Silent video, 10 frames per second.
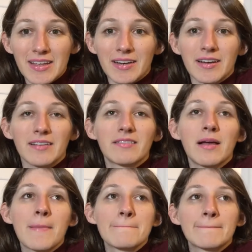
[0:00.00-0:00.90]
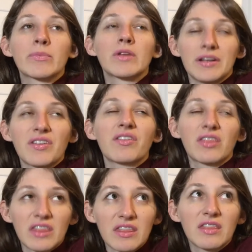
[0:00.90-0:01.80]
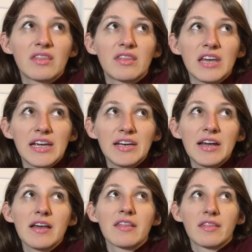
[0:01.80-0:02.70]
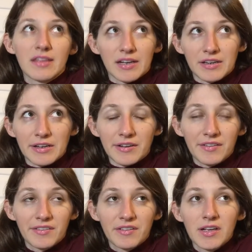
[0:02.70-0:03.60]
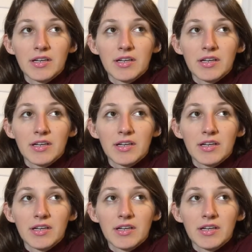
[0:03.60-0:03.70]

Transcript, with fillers: thickness, it's a thin thickness.